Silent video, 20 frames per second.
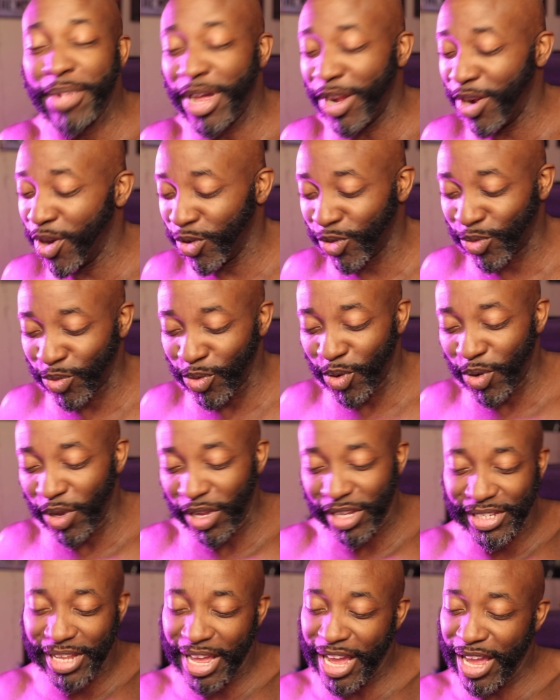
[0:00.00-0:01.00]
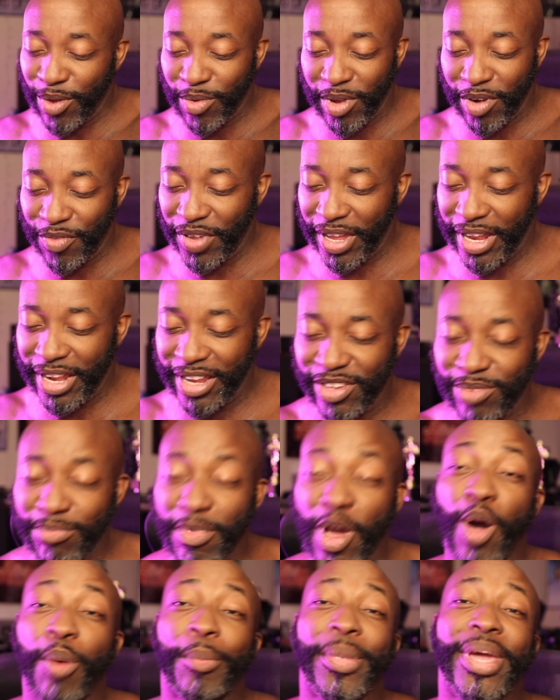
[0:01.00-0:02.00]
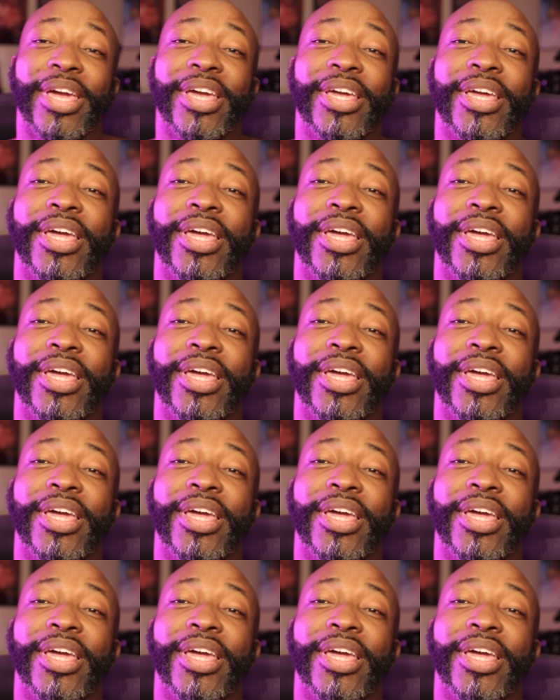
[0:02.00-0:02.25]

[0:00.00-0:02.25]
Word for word: my notes real quick because I didn't want to forget this moment.